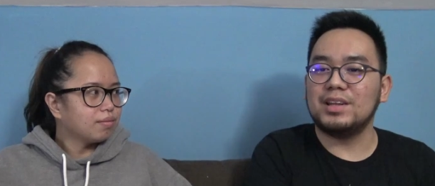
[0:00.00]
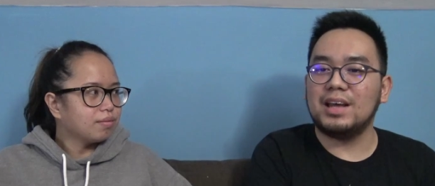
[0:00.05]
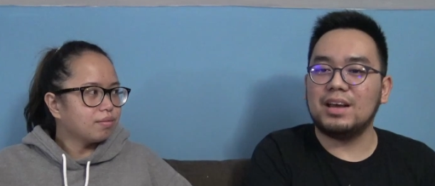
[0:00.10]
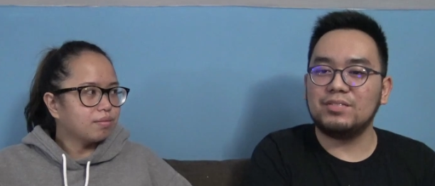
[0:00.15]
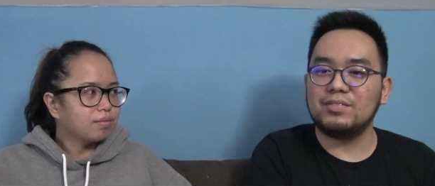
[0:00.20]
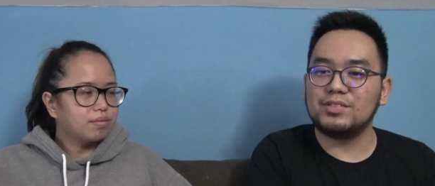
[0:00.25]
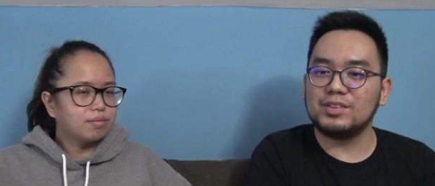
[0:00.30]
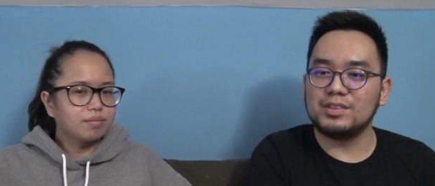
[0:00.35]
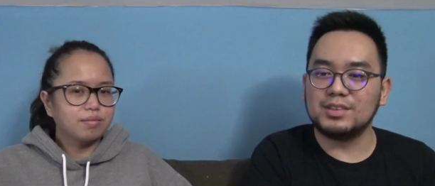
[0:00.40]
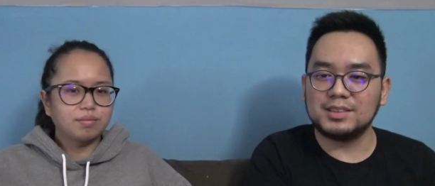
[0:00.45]

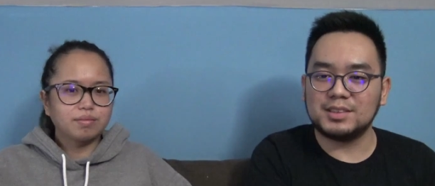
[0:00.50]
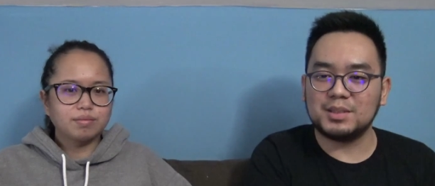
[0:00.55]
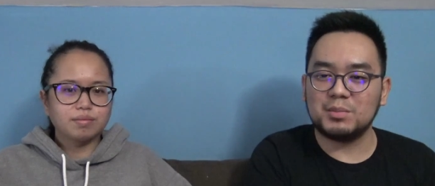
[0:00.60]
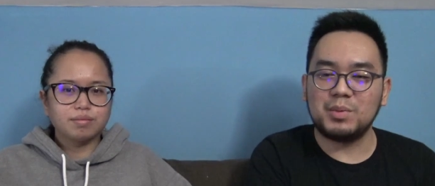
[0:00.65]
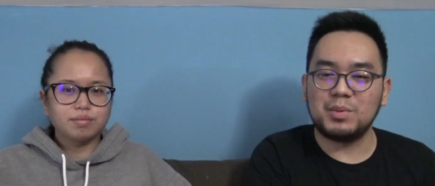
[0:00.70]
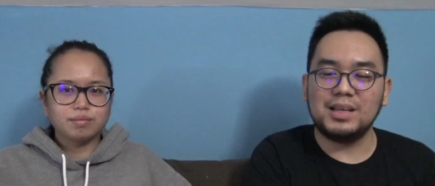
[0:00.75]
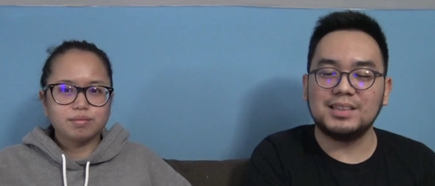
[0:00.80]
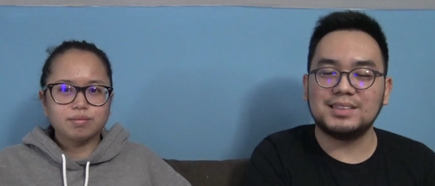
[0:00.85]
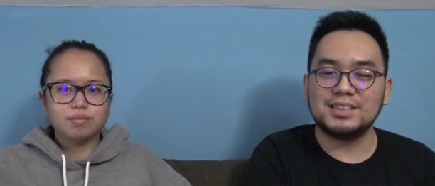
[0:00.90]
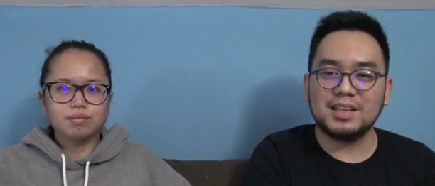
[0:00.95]
Speaker 1: after this
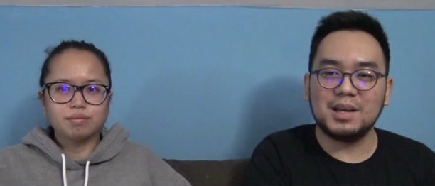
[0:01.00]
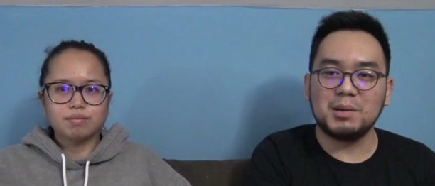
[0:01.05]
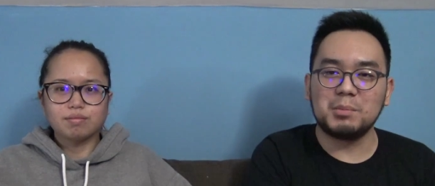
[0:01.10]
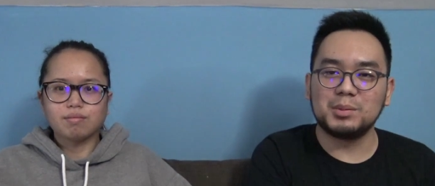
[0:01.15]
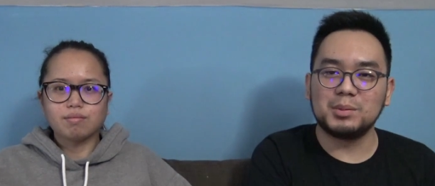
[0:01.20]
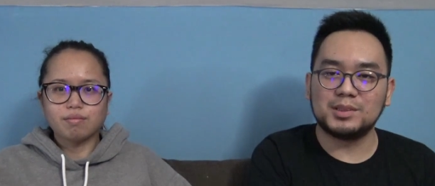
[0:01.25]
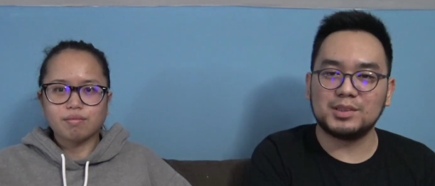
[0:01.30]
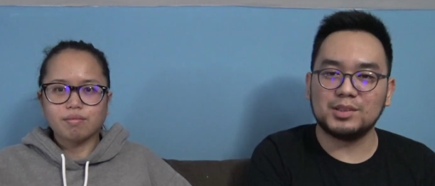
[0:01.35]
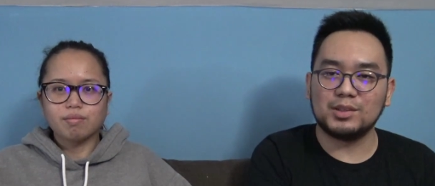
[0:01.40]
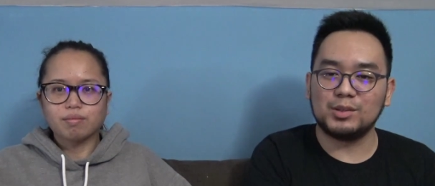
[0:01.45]
amazing
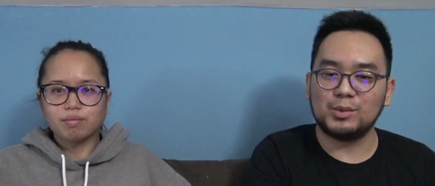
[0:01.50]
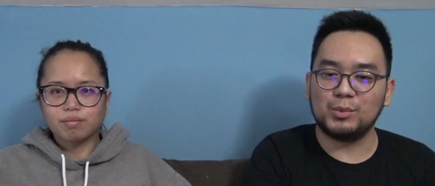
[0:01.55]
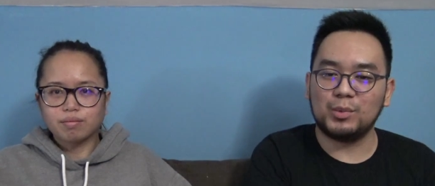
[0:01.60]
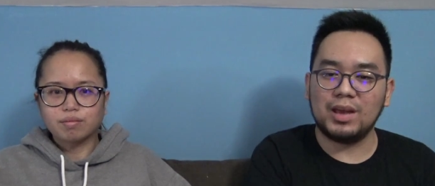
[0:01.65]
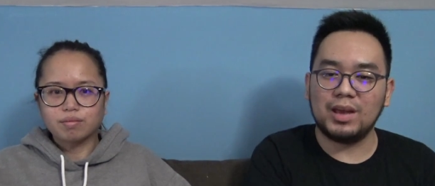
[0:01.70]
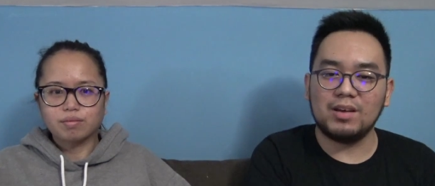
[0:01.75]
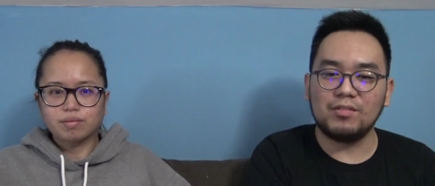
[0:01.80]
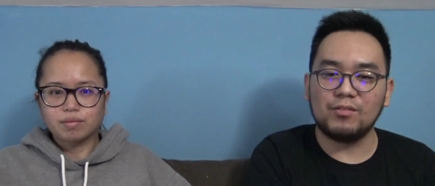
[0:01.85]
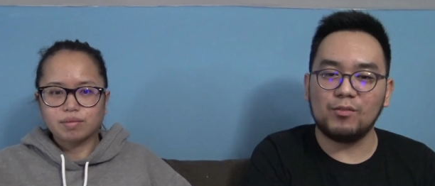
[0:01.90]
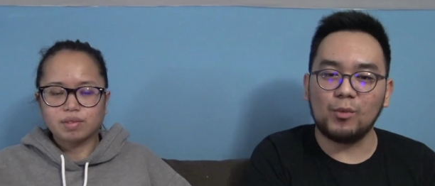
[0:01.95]
episode, we
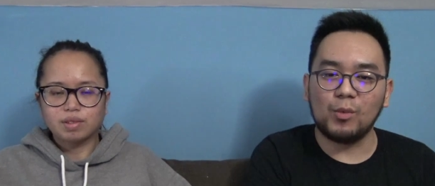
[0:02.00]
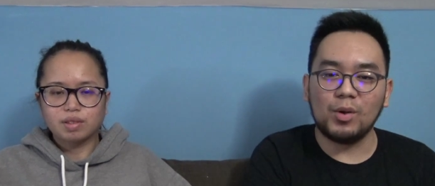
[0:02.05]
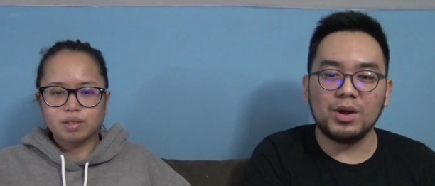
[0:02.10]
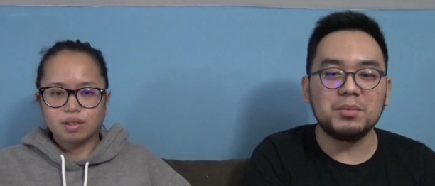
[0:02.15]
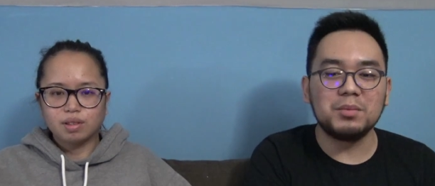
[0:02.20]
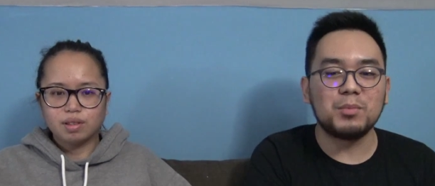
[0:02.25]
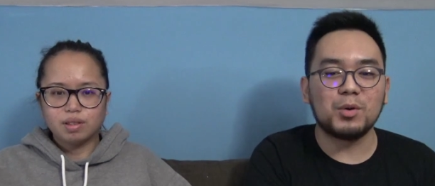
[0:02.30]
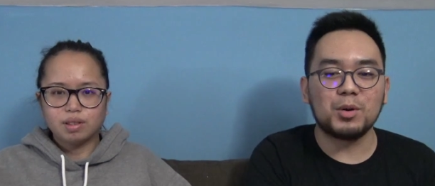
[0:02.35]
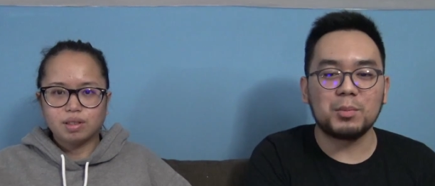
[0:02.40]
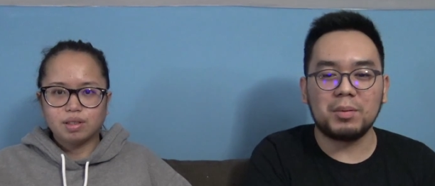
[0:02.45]
have one
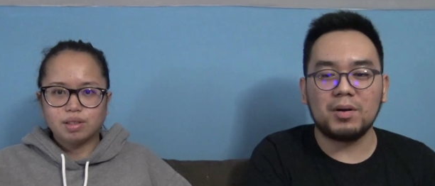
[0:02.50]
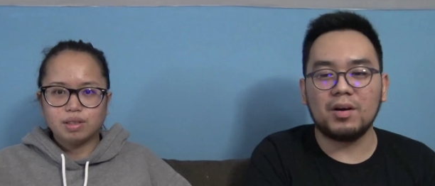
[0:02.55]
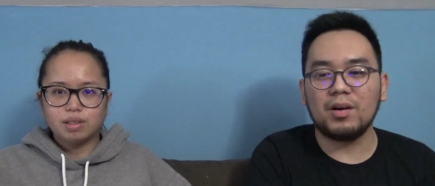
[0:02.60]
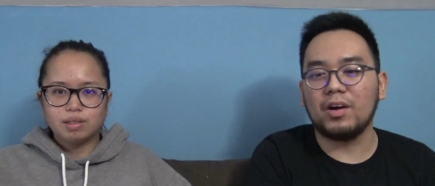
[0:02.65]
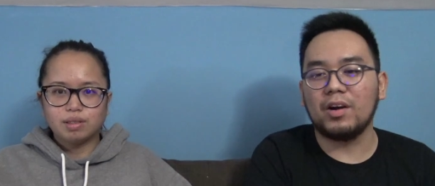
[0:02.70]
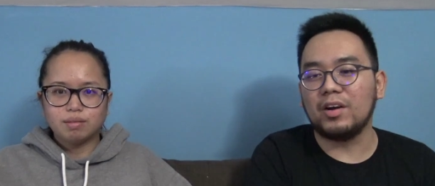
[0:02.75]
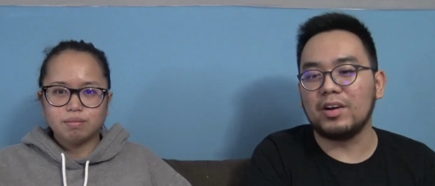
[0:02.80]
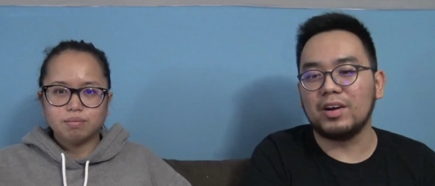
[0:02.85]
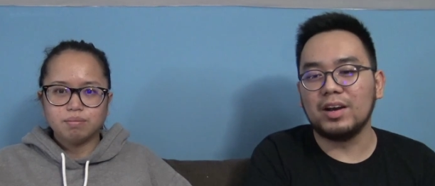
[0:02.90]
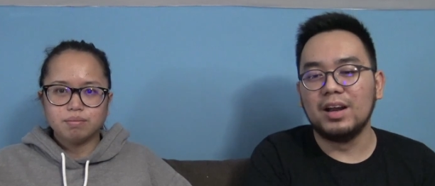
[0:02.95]
more
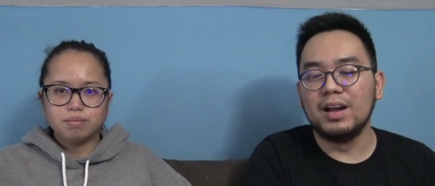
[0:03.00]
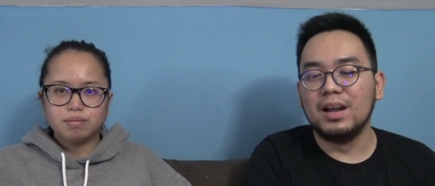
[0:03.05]
part.